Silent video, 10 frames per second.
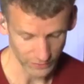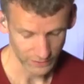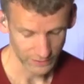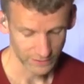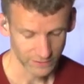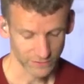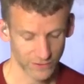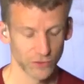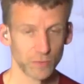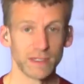on.
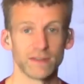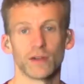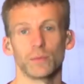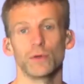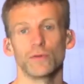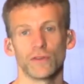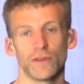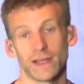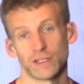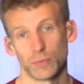So that just means that it'll move to
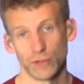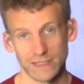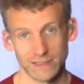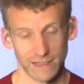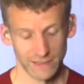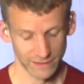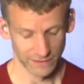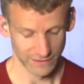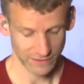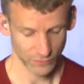the next preset in the
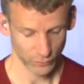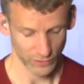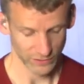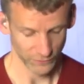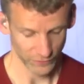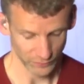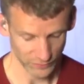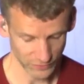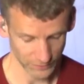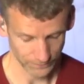list when the first
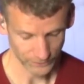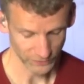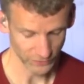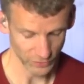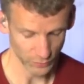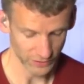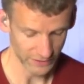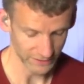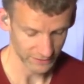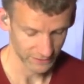one's done. So you would
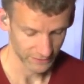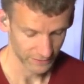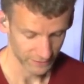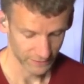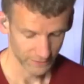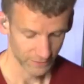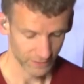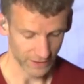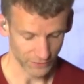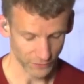hit
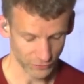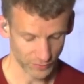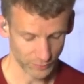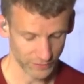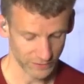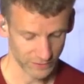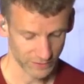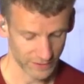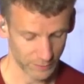the eighth note triplets,